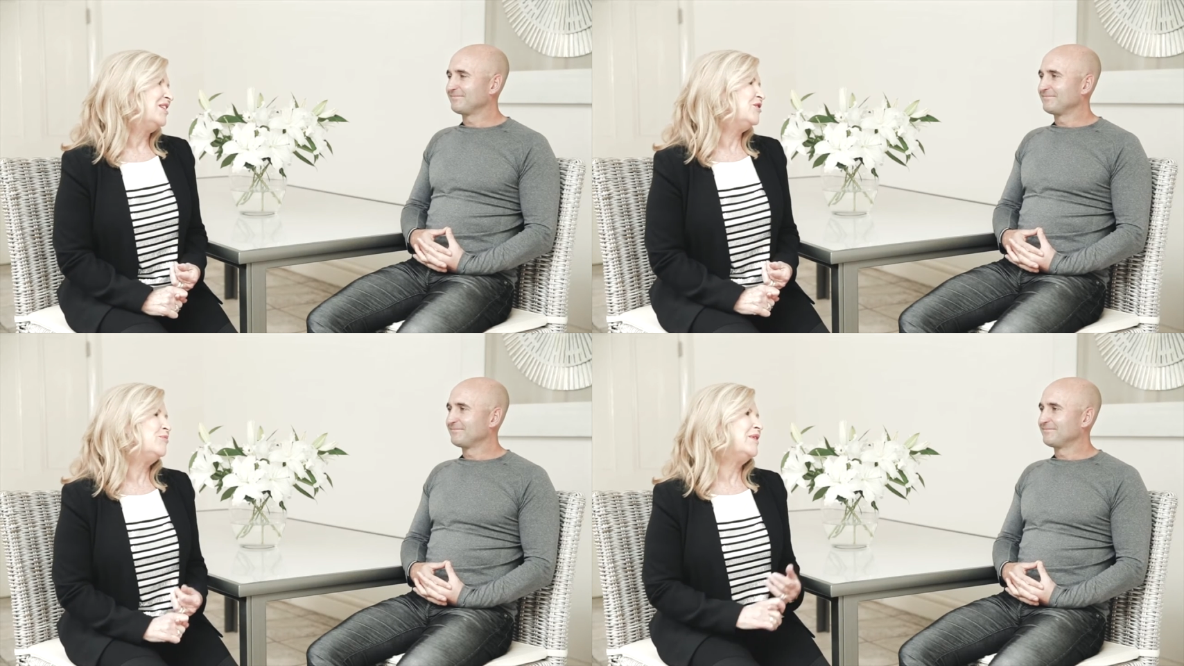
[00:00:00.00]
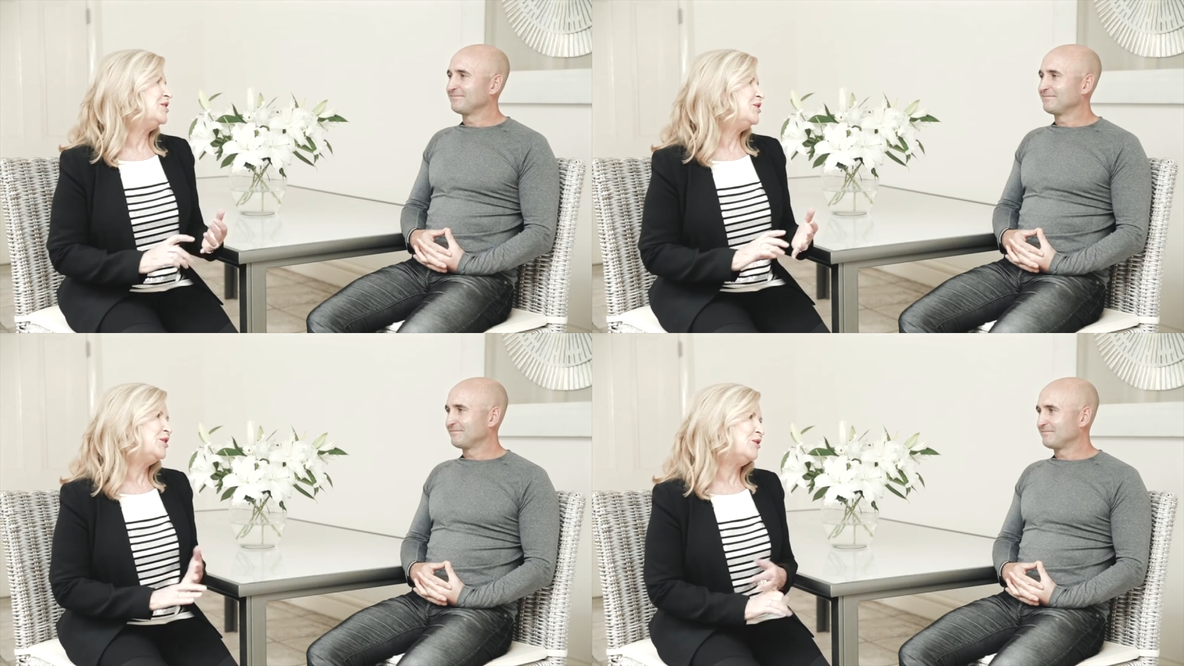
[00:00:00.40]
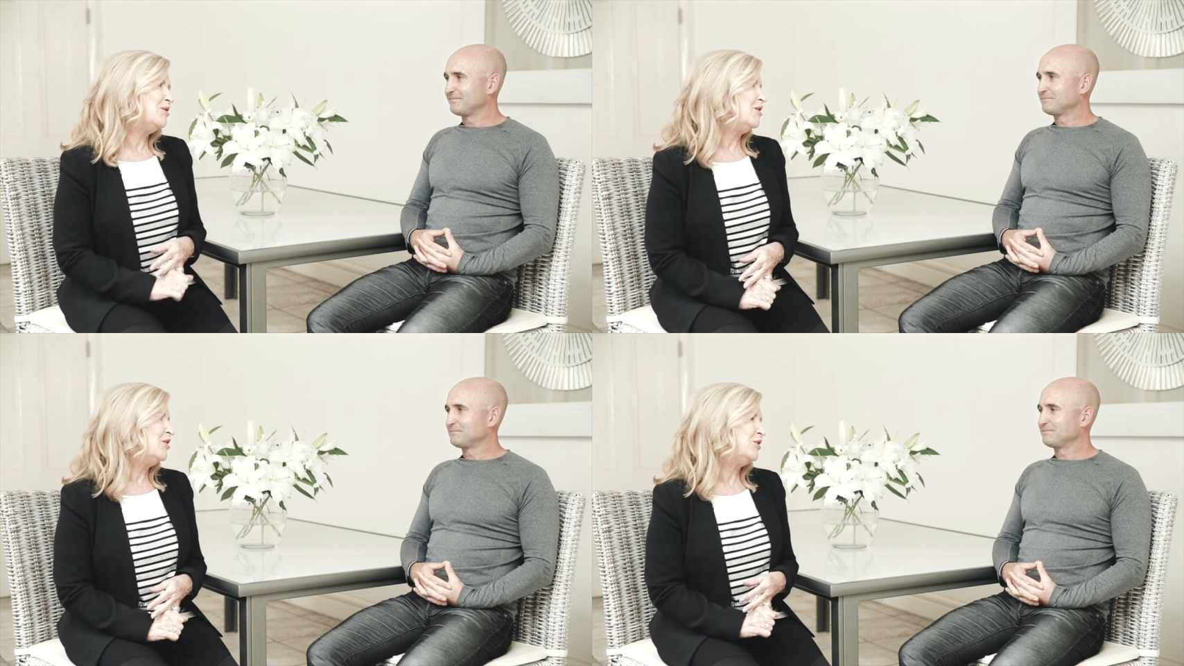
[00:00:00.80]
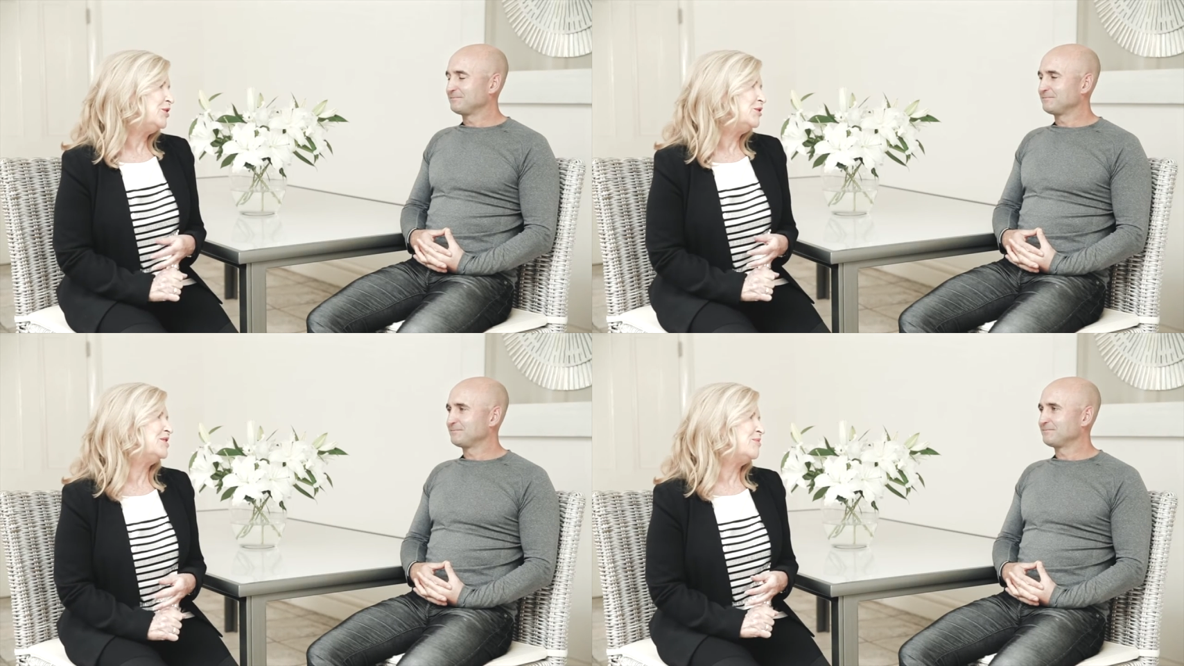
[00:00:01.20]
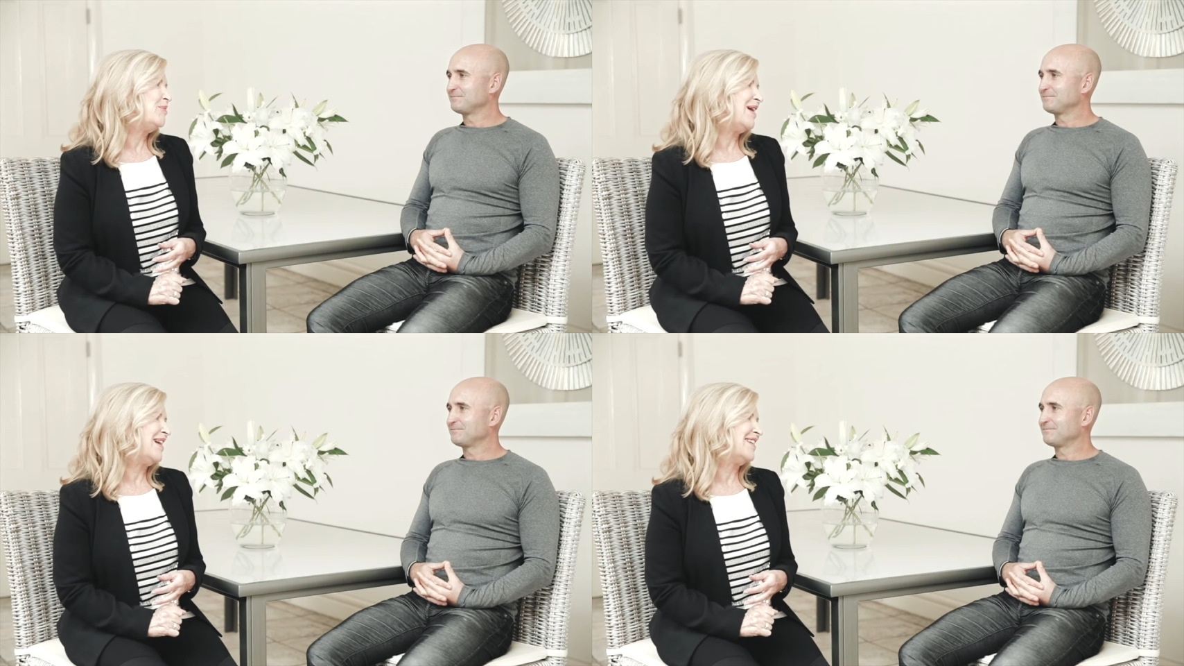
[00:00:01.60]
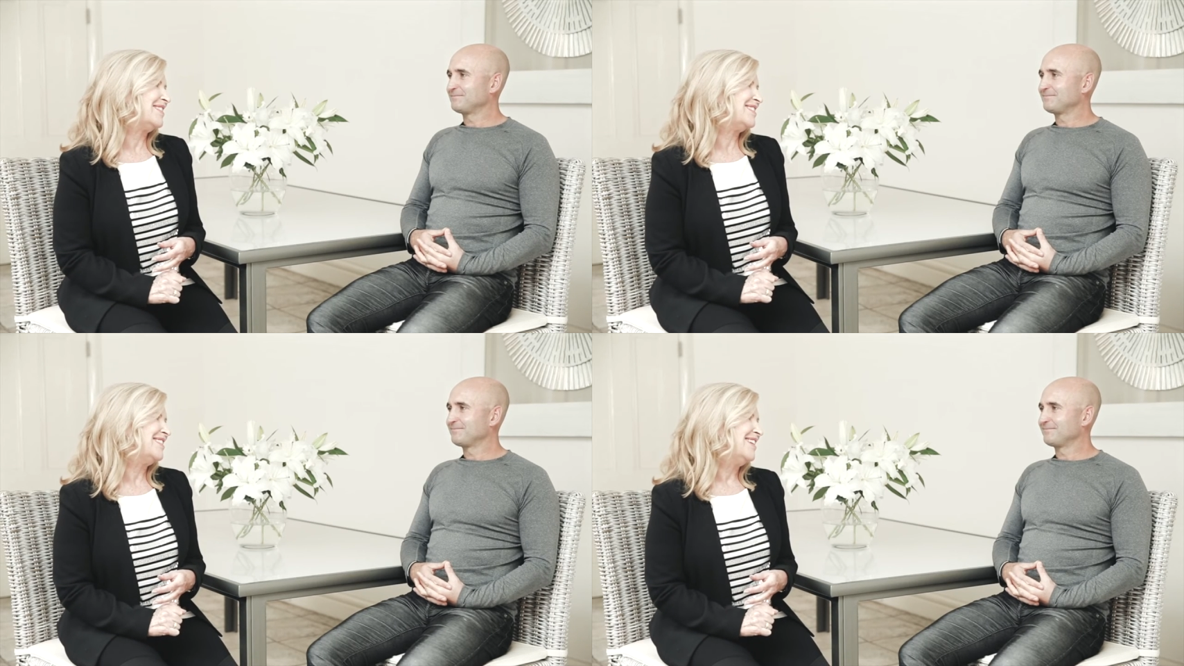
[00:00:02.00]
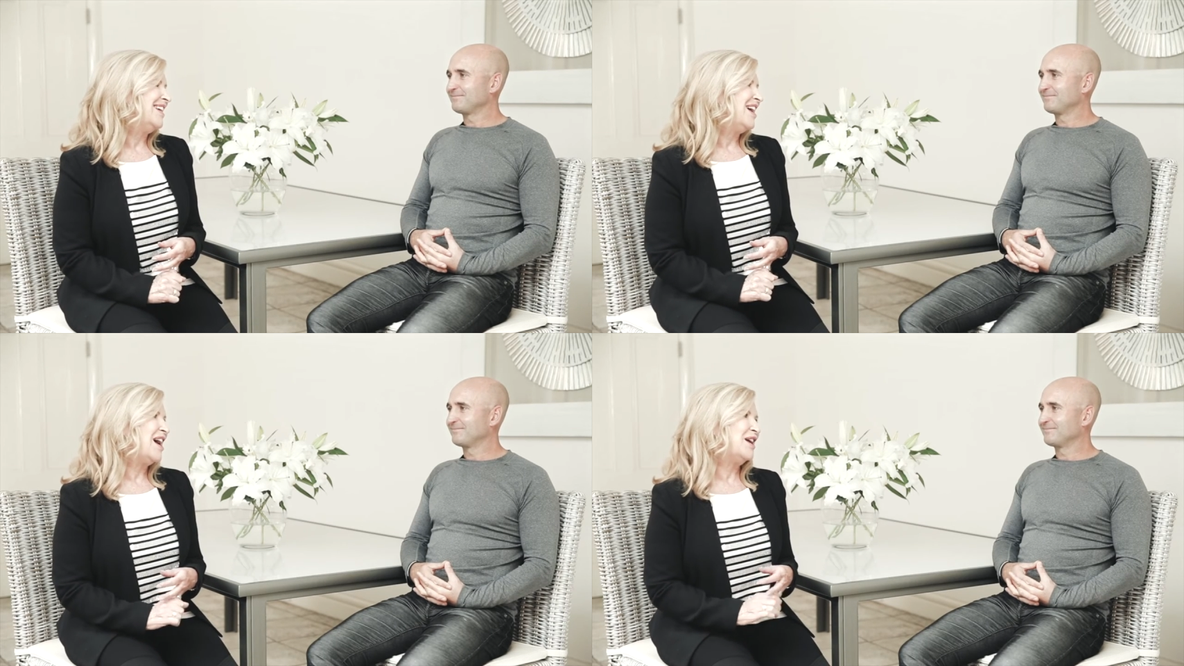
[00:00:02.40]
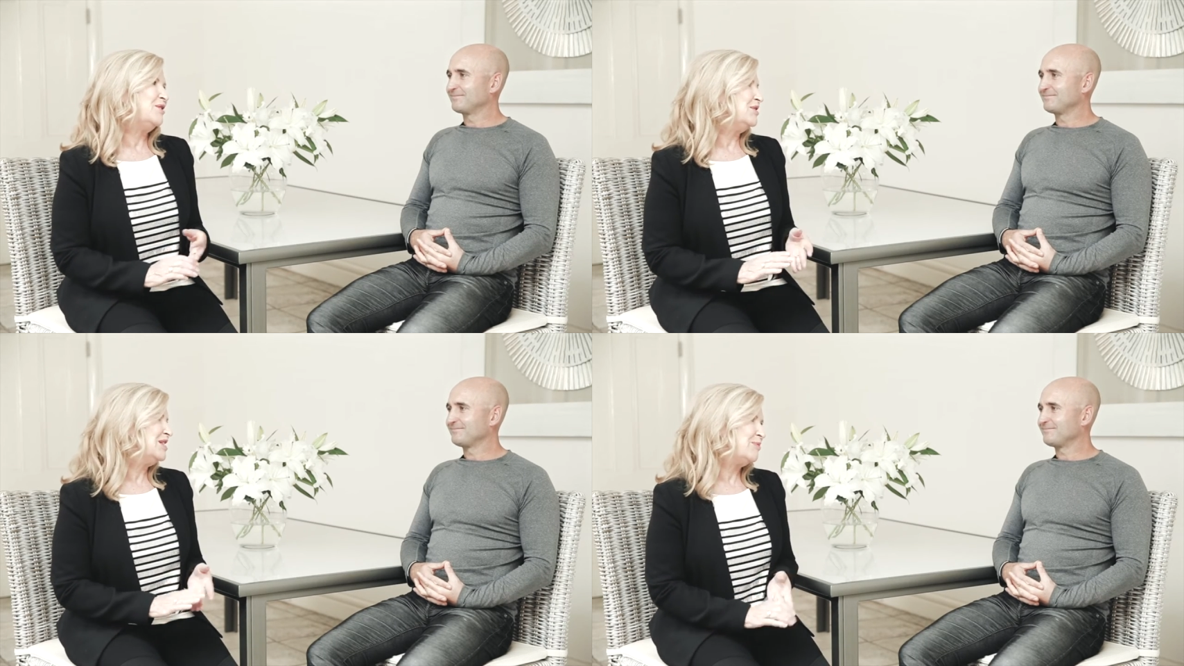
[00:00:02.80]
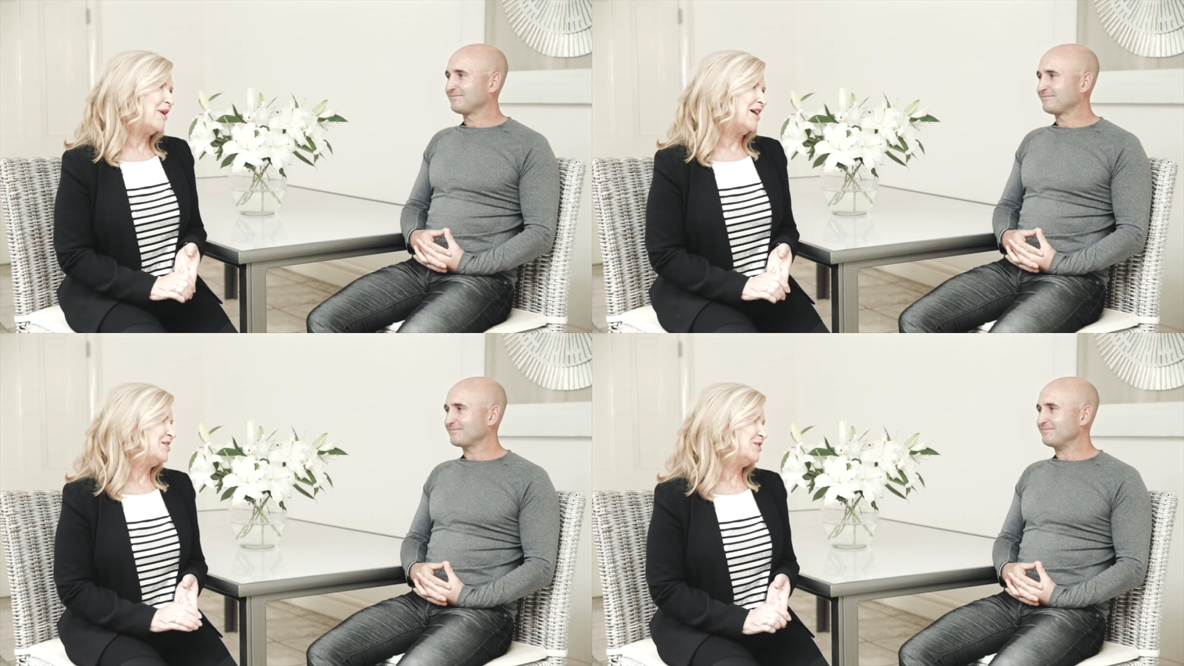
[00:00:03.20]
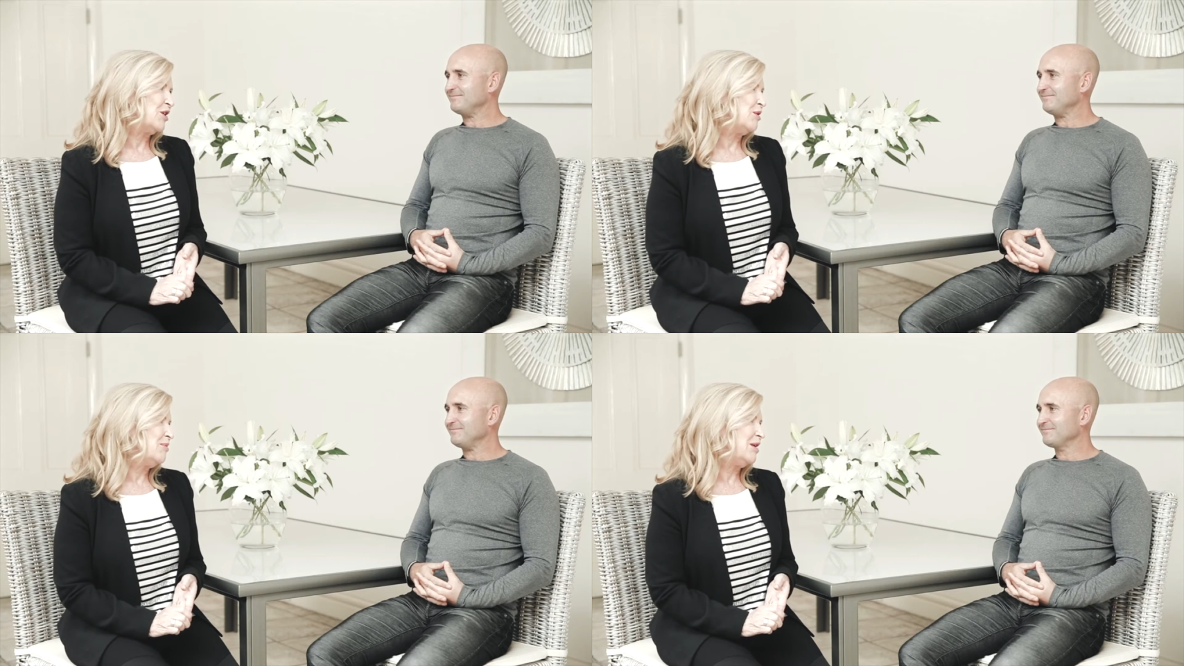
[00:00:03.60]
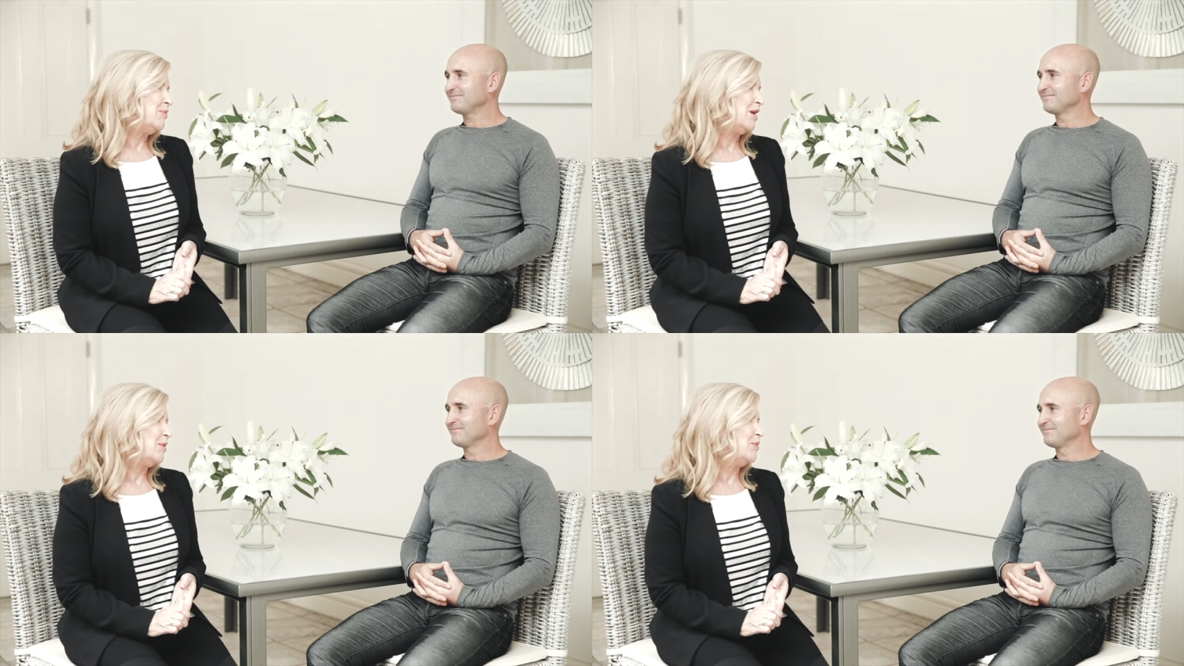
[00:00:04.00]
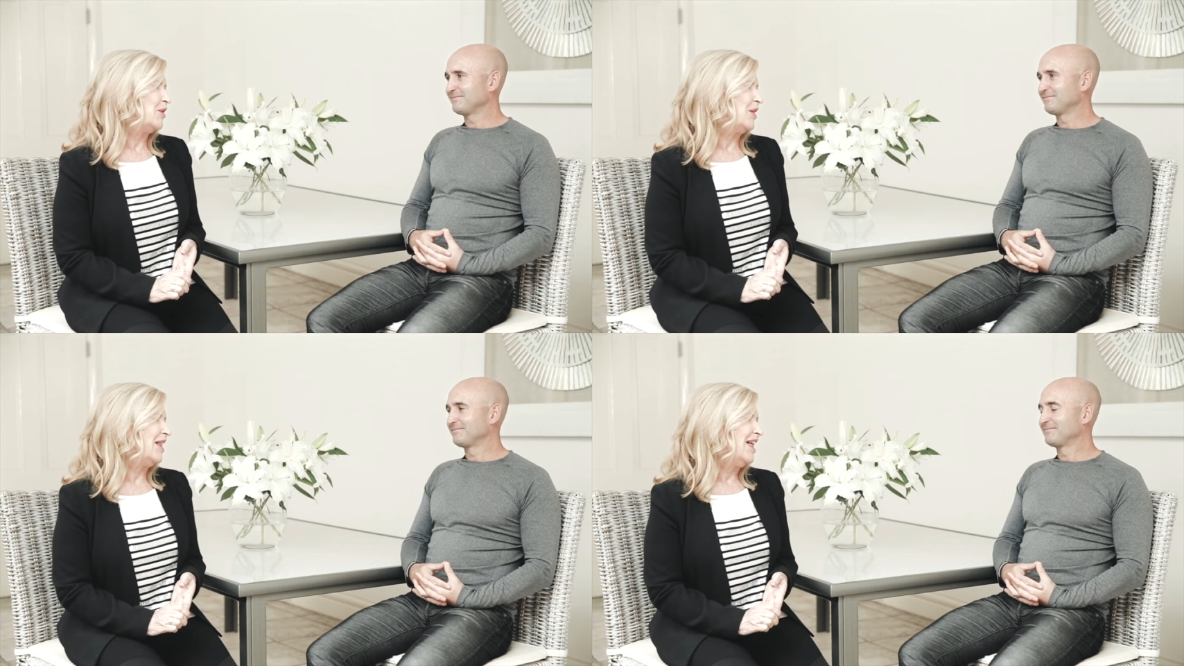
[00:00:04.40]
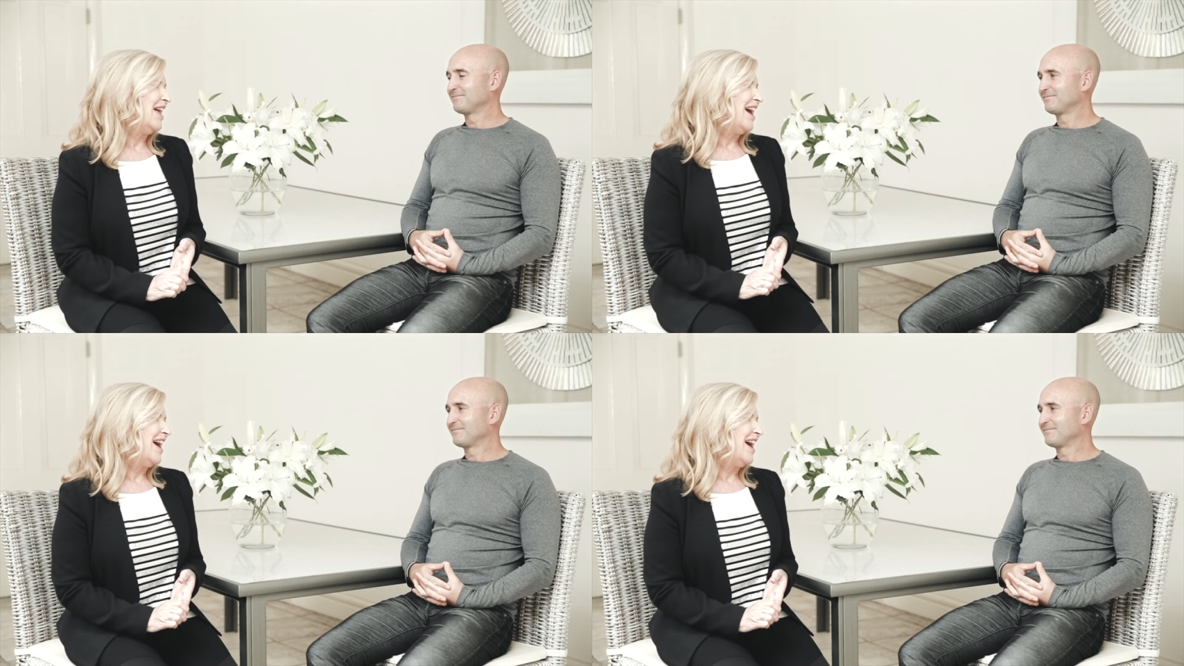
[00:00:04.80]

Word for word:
Speaker 1: You've made a huge impact and you inspire so many people.